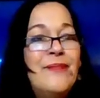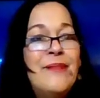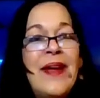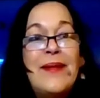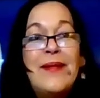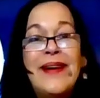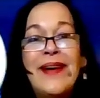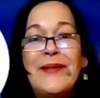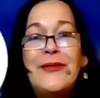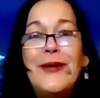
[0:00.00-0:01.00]
Maybe
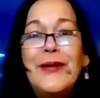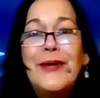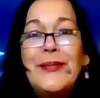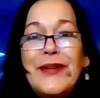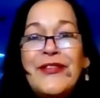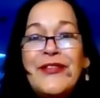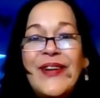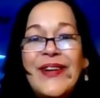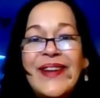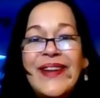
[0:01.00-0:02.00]
I will be
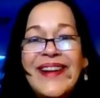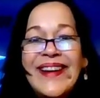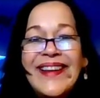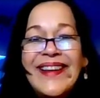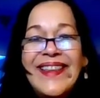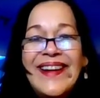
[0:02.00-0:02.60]
falling in